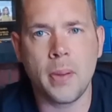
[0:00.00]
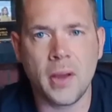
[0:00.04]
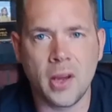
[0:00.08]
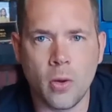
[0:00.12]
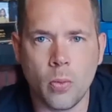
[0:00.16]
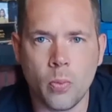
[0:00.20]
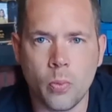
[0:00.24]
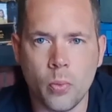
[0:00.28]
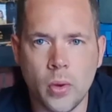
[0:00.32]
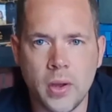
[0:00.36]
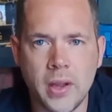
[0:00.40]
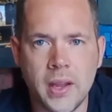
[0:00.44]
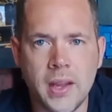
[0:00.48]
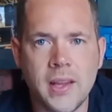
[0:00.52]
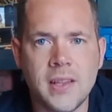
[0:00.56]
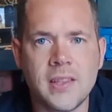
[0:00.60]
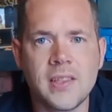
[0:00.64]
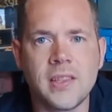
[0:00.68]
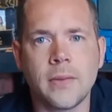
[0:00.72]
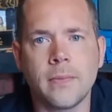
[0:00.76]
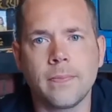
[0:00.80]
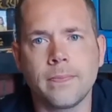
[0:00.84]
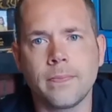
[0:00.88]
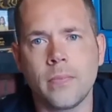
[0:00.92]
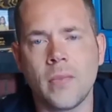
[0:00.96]
pick up
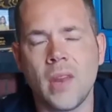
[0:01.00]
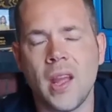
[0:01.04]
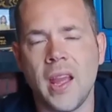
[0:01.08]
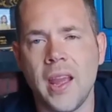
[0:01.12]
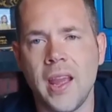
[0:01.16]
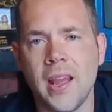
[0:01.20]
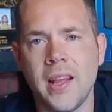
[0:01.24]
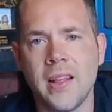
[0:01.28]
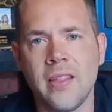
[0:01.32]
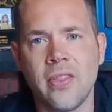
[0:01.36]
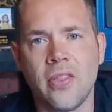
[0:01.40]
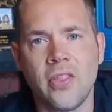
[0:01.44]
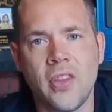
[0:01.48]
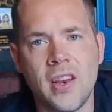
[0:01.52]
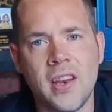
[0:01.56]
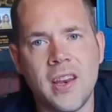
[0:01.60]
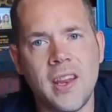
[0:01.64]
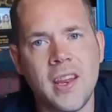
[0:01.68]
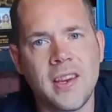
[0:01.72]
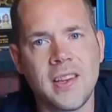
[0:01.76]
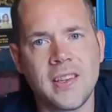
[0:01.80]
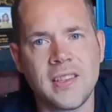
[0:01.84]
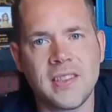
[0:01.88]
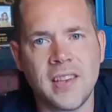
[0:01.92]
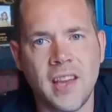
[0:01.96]
Wade and they
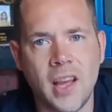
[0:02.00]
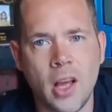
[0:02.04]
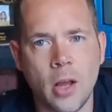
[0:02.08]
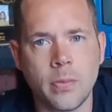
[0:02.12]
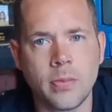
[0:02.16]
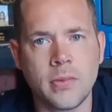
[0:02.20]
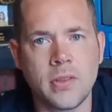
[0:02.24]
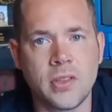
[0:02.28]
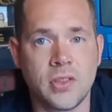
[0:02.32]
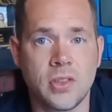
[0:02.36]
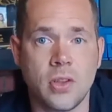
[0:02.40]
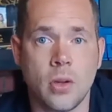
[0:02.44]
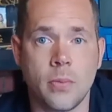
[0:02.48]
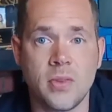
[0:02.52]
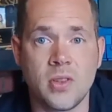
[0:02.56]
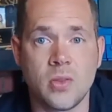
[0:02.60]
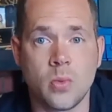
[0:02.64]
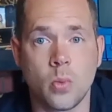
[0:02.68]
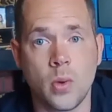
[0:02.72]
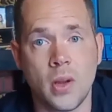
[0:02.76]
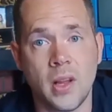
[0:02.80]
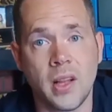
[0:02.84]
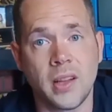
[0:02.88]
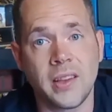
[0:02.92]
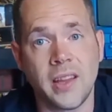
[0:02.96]
need his help to stop his
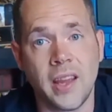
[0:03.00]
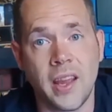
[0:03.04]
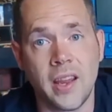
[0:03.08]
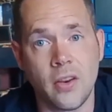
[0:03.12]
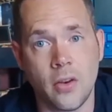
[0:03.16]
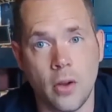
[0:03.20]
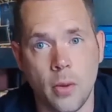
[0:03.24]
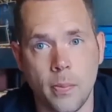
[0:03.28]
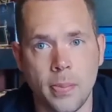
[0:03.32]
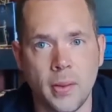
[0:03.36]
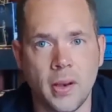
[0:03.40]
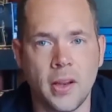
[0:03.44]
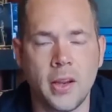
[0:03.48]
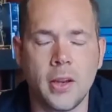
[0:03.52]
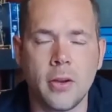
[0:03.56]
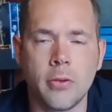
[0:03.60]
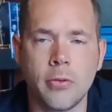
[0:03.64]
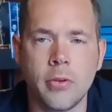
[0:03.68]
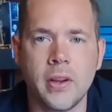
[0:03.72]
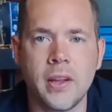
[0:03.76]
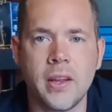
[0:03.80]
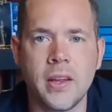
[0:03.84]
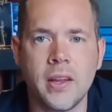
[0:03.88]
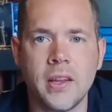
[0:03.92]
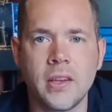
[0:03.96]
world getting
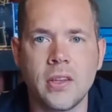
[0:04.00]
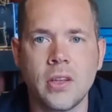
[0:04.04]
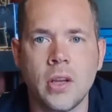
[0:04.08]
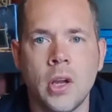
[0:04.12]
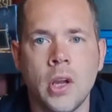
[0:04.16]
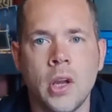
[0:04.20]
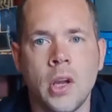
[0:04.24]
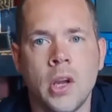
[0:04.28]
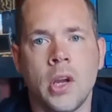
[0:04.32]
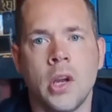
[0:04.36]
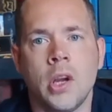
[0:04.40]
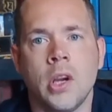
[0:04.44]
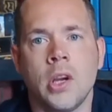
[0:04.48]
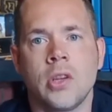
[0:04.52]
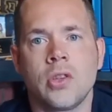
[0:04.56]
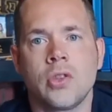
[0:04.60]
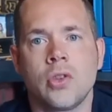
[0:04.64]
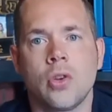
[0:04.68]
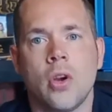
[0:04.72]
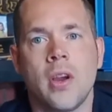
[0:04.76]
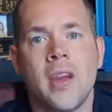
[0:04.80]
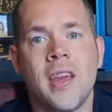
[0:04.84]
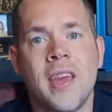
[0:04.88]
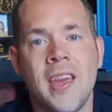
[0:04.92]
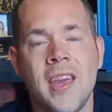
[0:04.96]
obliterated,
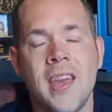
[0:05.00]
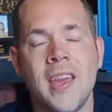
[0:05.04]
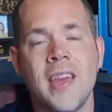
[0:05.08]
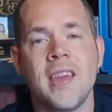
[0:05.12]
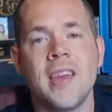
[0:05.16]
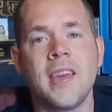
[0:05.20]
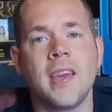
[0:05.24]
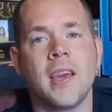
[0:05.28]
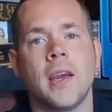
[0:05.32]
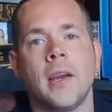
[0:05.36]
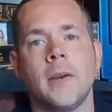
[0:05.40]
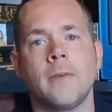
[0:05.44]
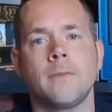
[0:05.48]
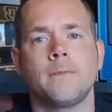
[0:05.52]
so he